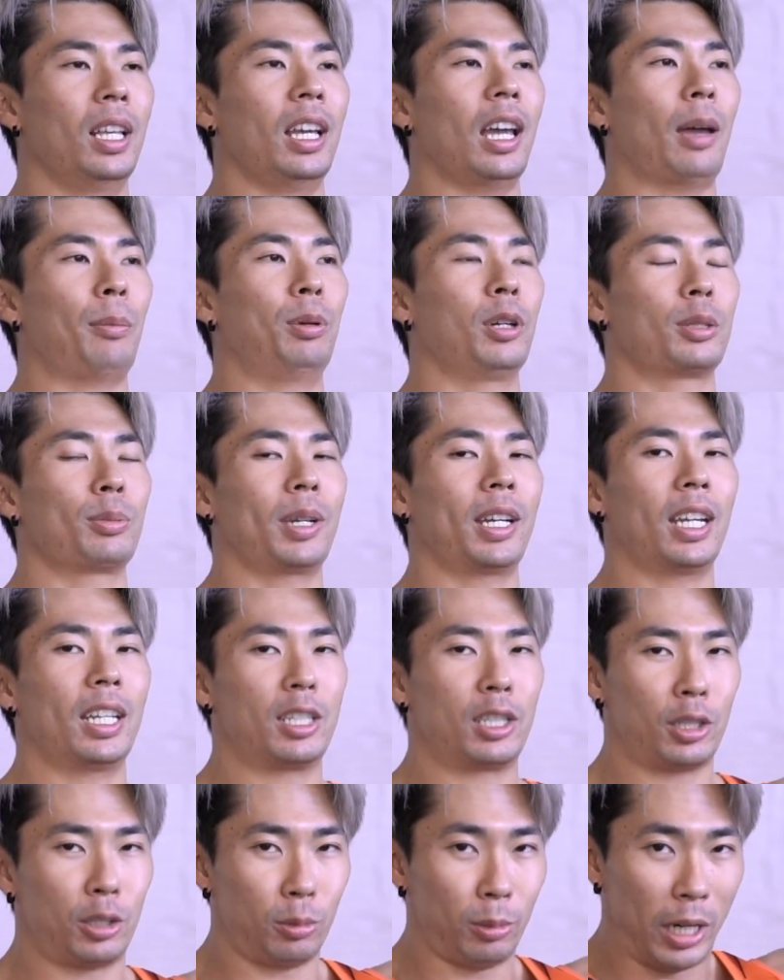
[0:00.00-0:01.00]
I push my head
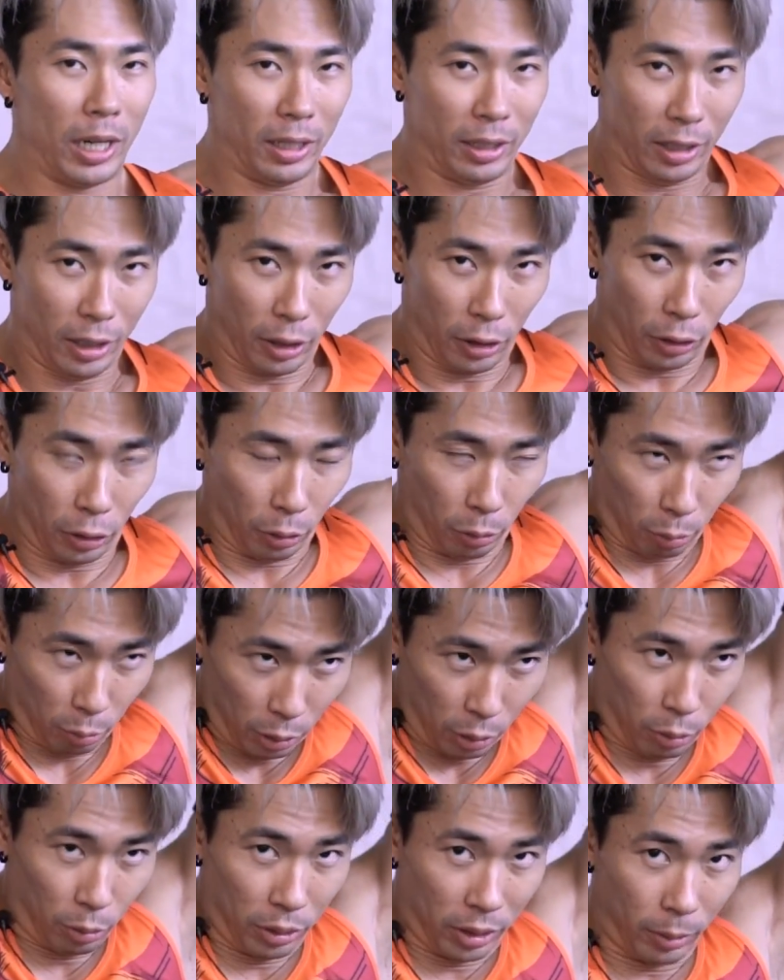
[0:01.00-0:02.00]
straight
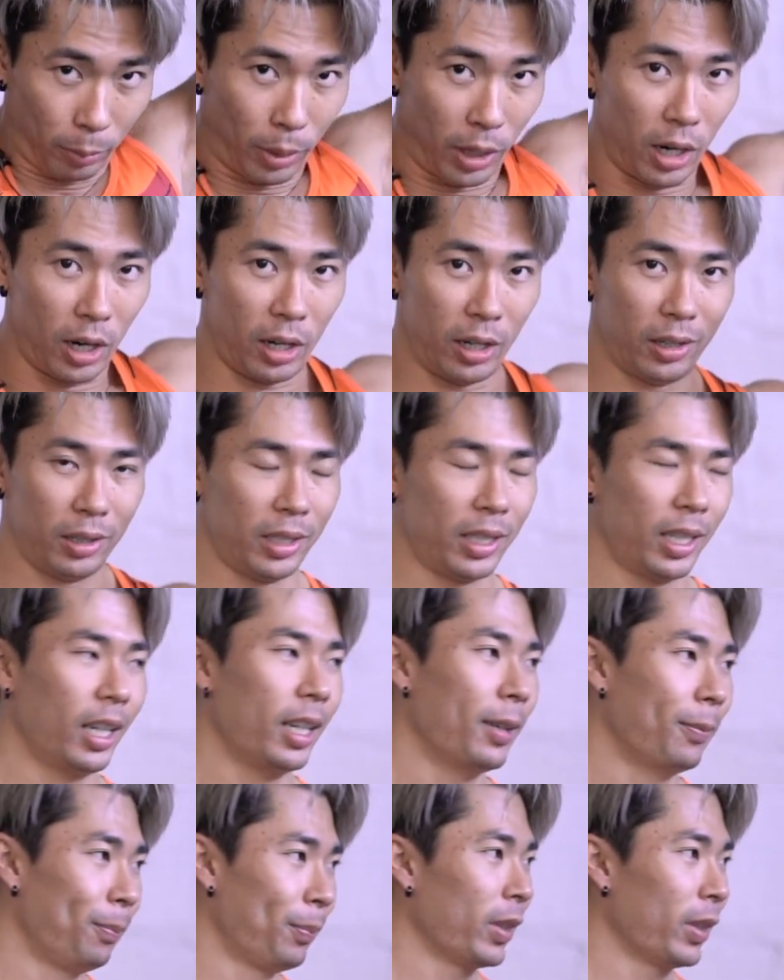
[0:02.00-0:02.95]
through the bar, okay?